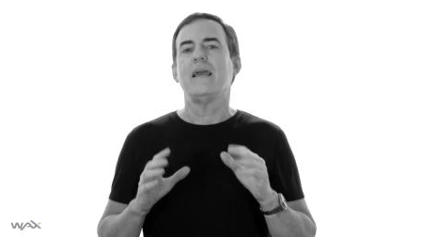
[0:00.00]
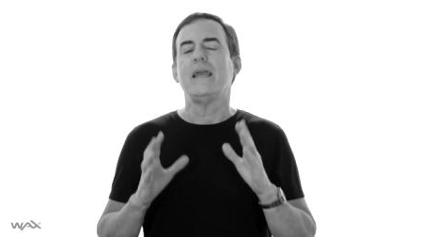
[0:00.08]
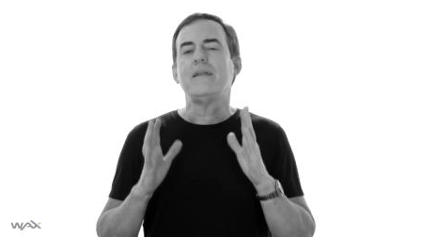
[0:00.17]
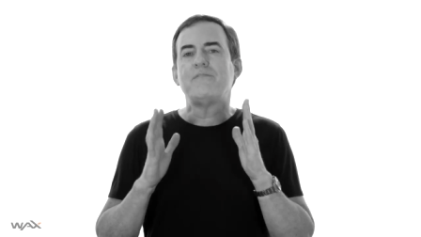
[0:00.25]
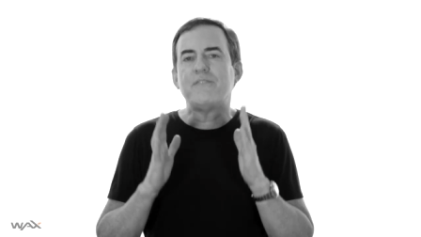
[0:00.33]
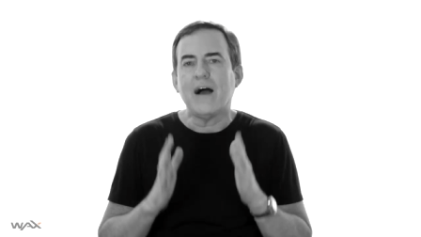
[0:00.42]

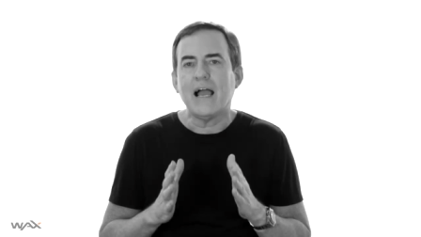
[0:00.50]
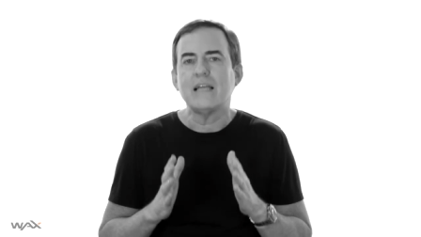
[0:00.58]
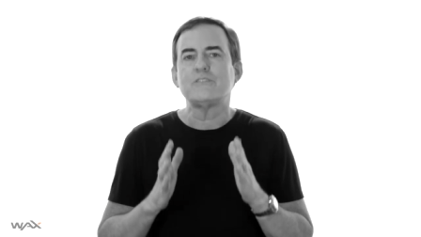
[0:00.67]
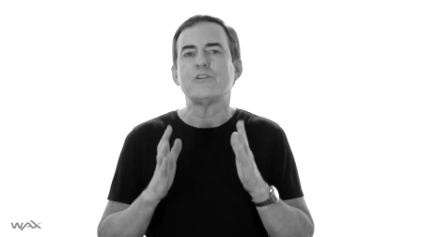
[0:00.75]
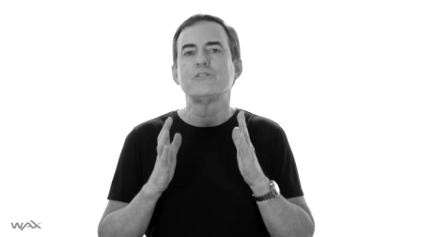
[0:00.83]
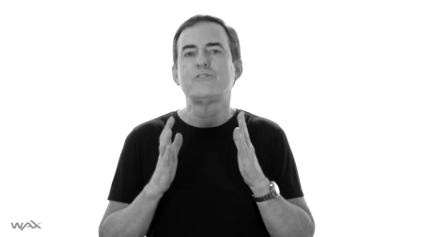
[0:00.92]

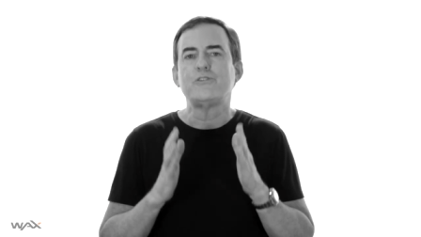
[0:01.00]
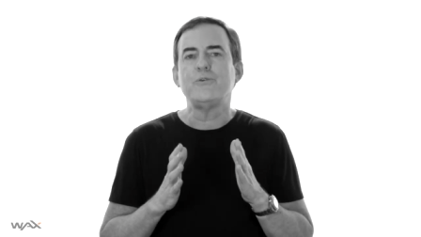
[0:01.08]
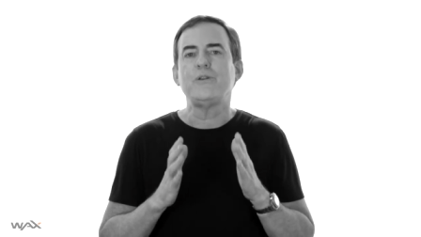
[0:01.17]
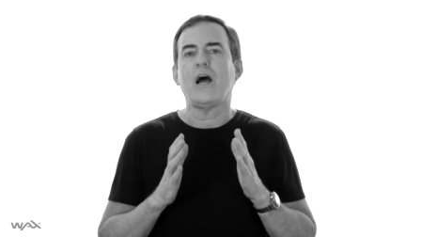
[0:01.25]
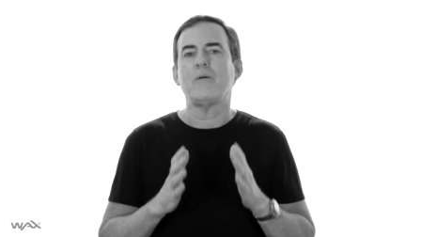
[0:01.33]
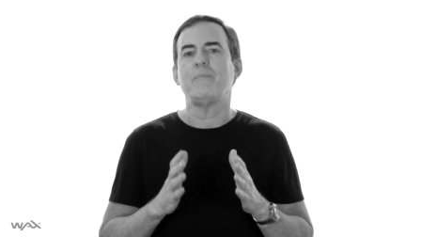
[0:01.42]
Advisors do
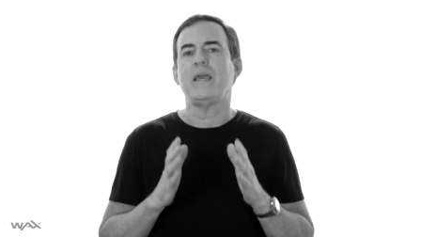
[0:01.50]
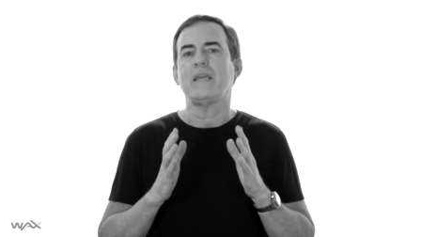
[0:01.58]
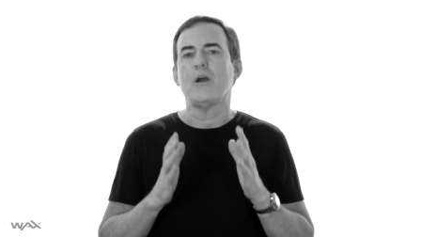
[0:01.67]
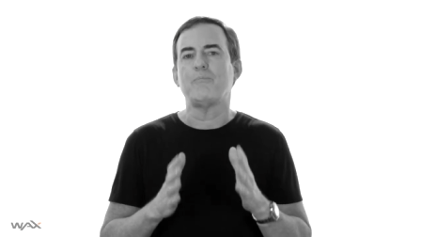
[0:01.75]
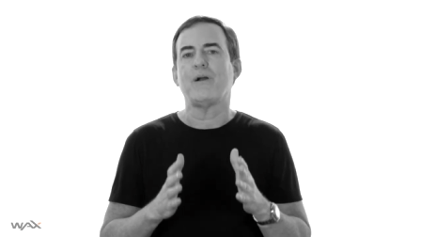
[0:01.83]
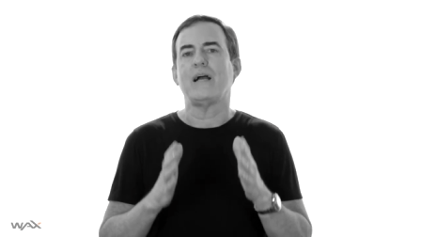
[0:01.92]
not
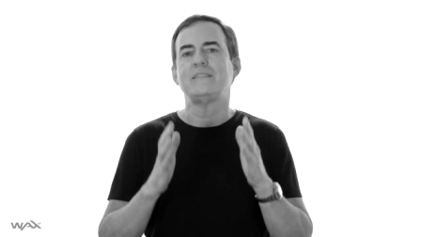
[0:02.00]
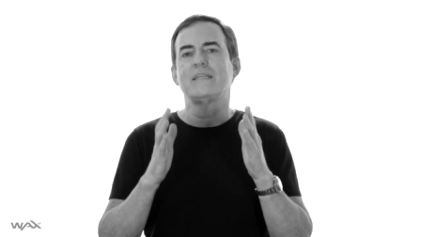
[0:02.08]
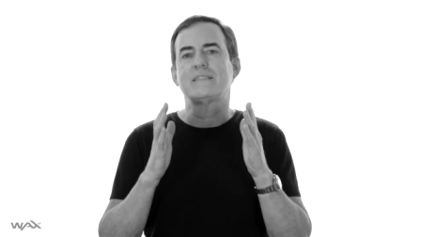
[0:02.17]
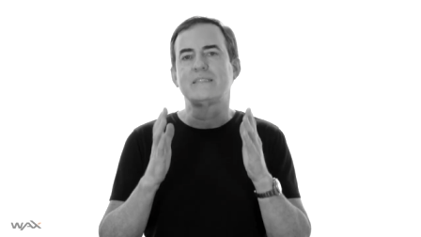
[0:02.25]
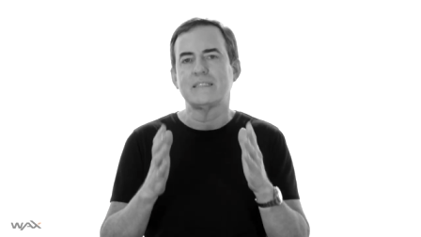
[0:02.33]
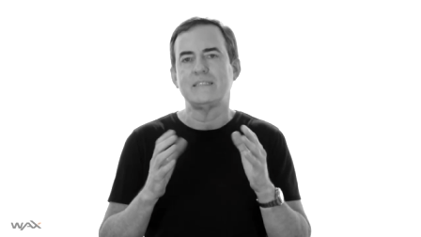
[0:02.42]
make a
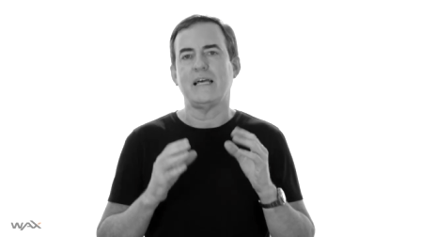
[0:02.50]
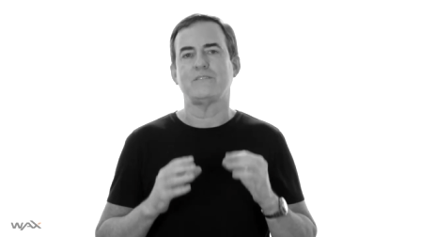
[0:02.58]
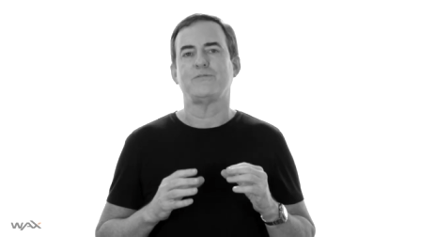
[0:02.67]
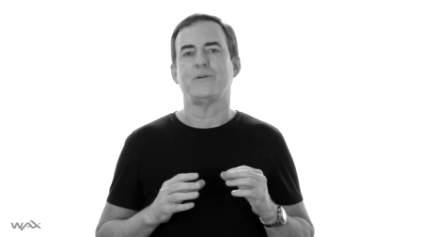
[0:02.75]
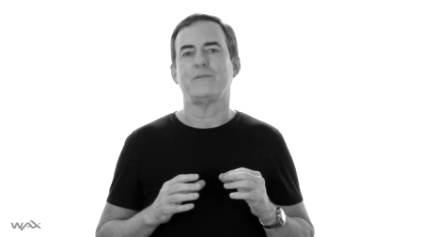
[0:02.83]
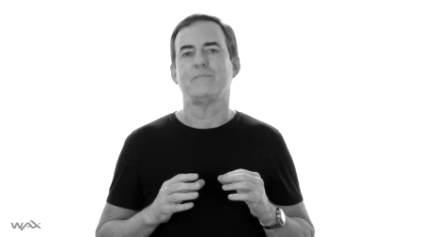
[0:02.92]
project
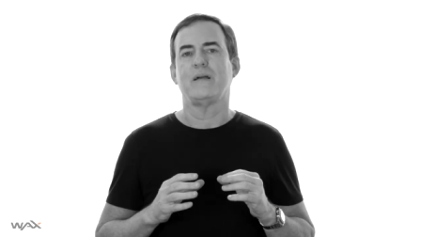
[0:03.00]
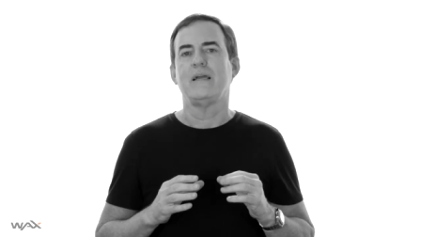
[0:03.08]
successful.